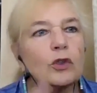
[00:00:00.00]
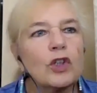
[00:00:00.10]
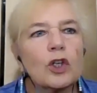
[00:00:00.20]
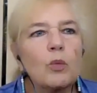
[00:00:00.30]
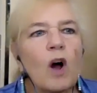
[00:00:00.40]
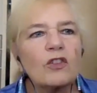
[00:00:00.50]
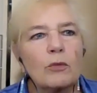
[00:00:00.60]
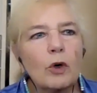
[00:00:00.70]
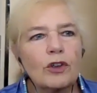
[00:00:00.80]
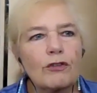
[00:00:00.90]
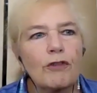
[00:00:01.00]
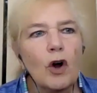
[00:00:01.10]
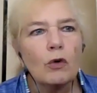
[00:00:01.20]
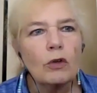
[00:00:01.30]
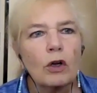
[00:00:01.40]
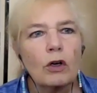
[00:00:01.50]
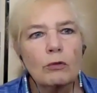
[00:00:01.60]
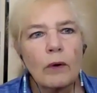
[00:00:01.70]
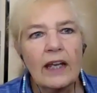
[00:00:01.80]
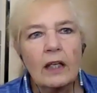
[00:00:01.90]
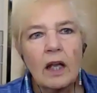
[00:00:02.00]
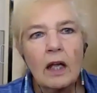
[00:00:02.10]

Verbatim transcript: you could watch them on your phone, right?